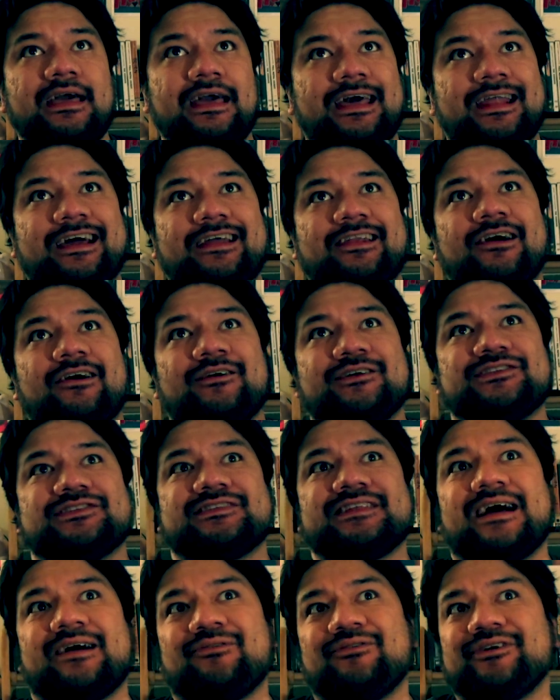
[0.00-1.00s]
And I know
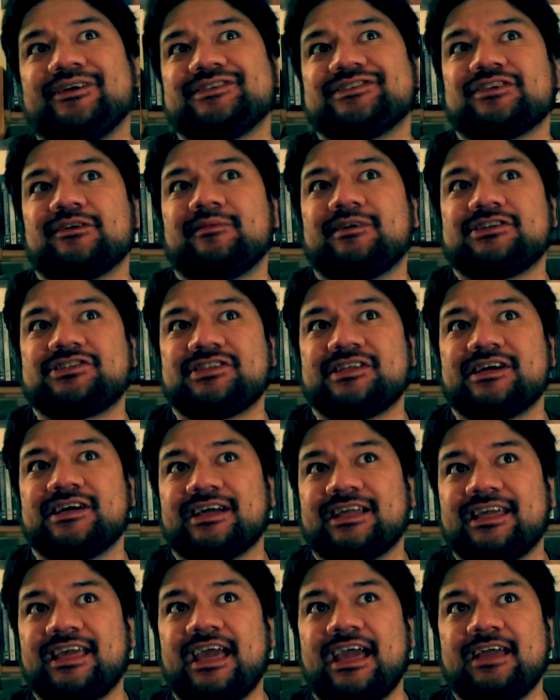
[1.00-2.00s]
it's not really so much
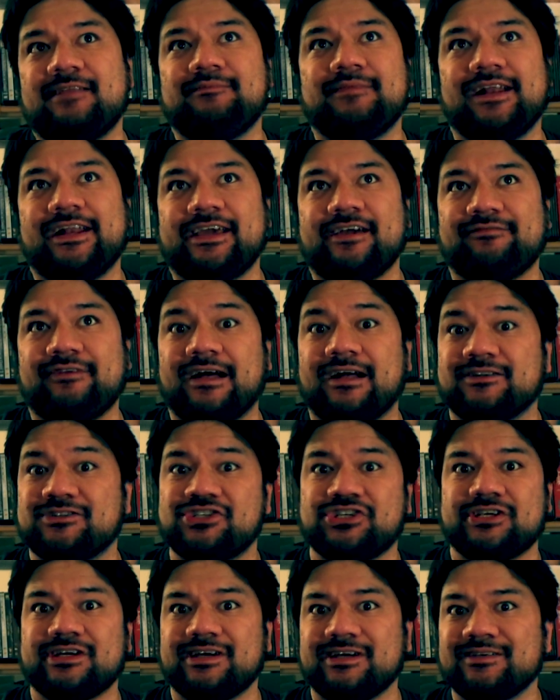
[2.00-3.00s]
the Cade Milia
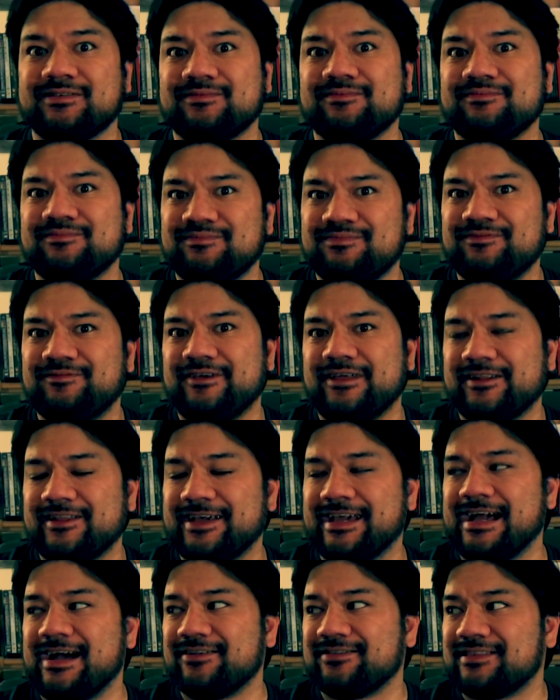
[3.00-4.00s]
Faucha
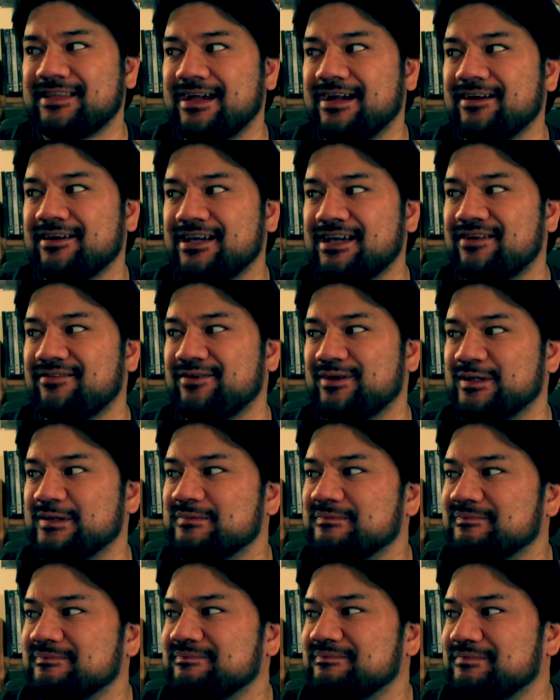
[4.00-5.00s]
feeling out there,
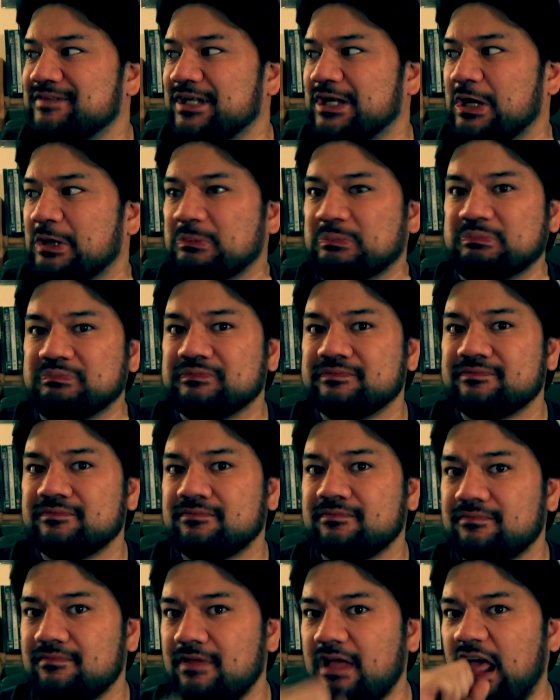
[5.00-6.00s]
given, you know,
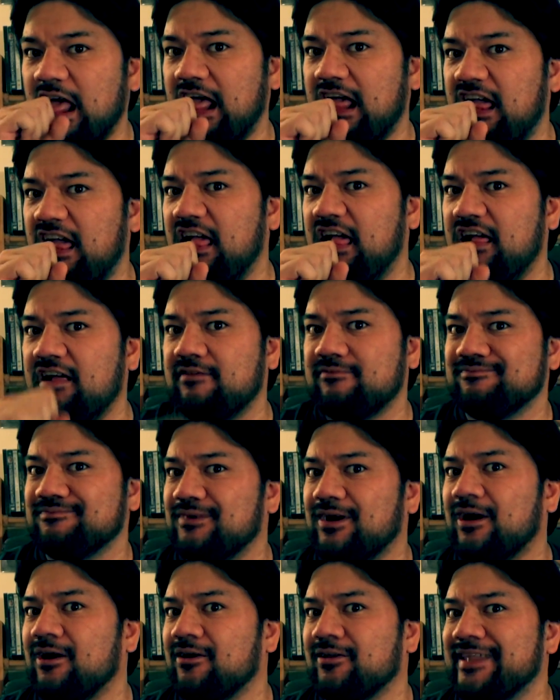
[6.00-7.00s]

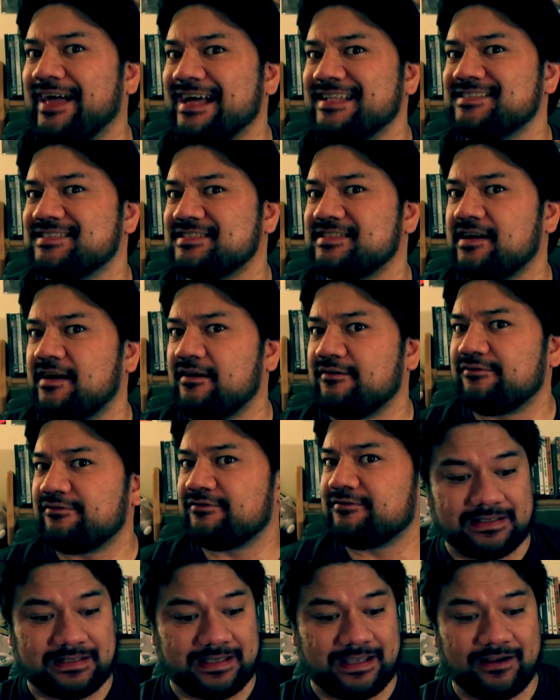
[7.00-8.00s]
all that
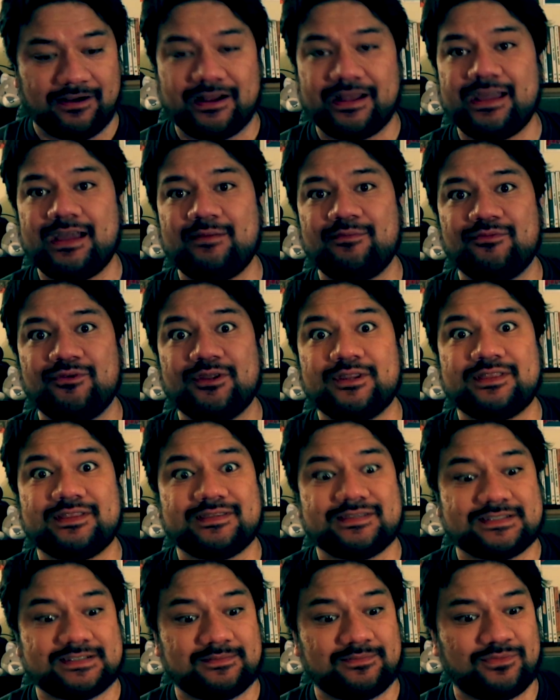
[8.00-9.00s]
stuff. Here I am with
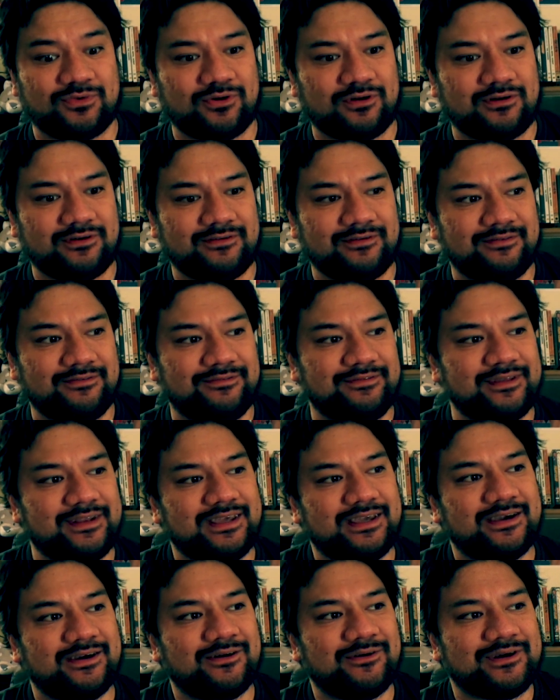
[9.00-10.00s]
some more
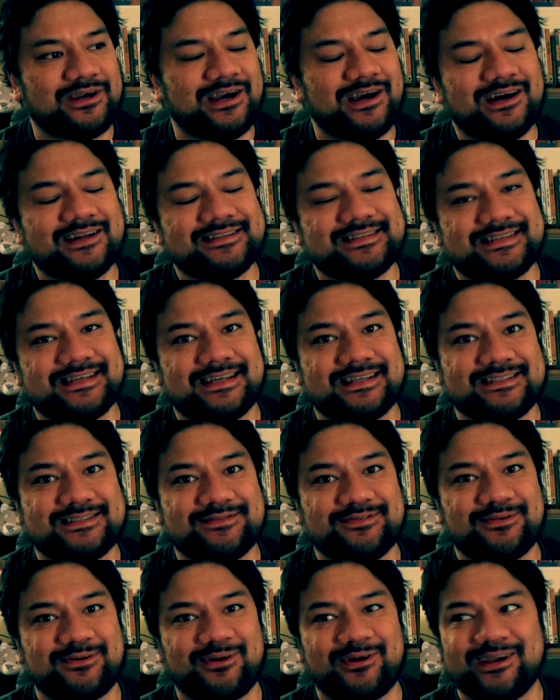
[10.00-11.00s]
video content
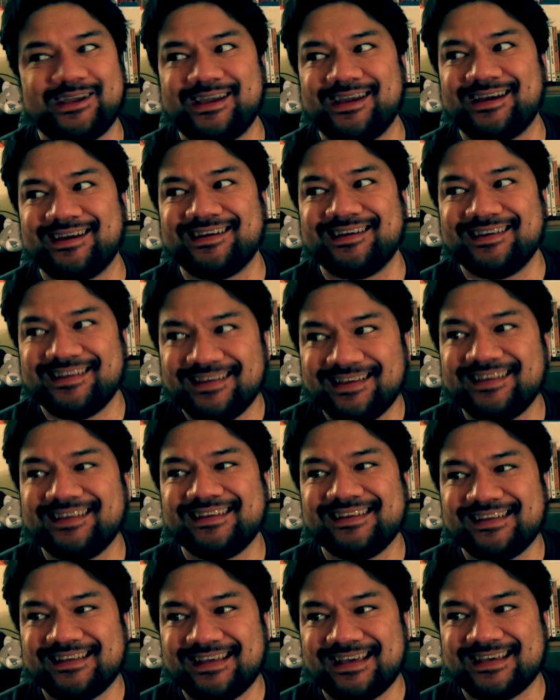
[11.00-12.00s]
for you,
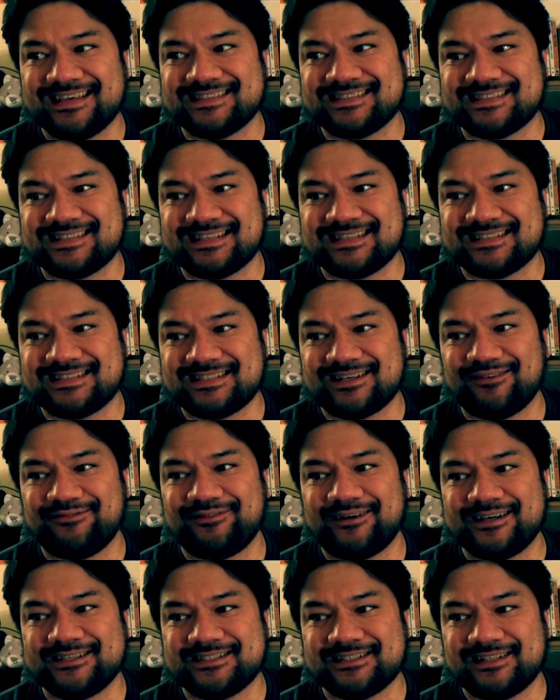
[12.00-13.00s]
as the
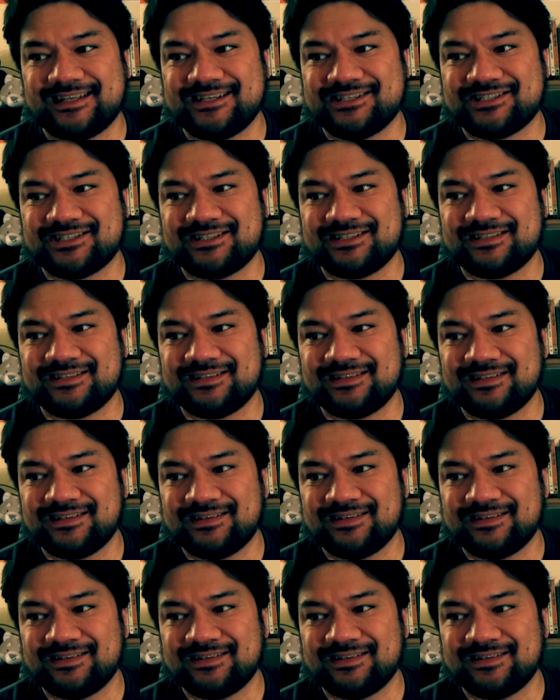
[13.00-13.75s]
self-isolation